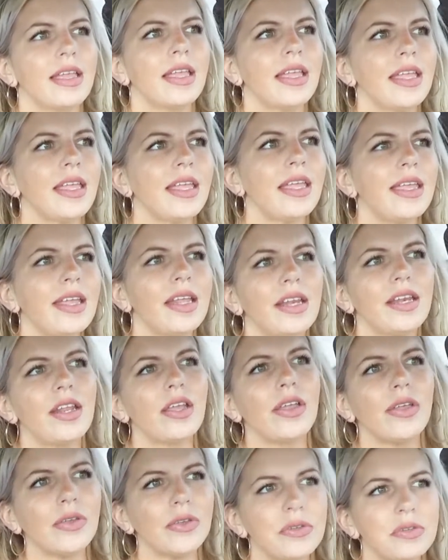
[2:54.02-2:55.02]
He
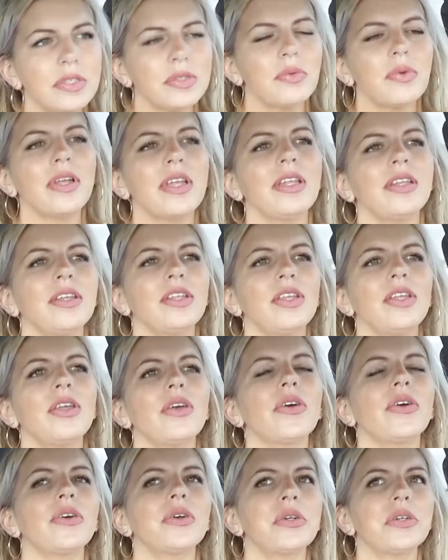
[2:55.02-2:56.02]
knows when
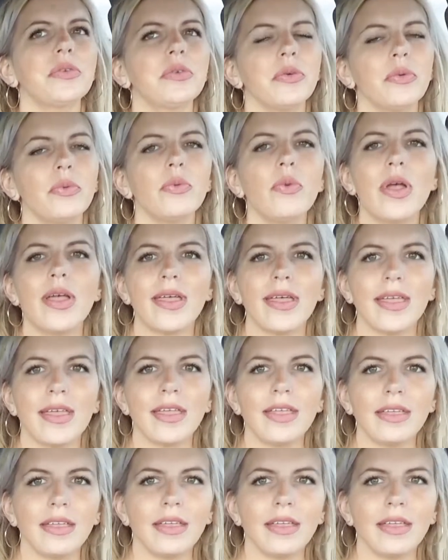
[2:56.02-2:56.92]
you're awake.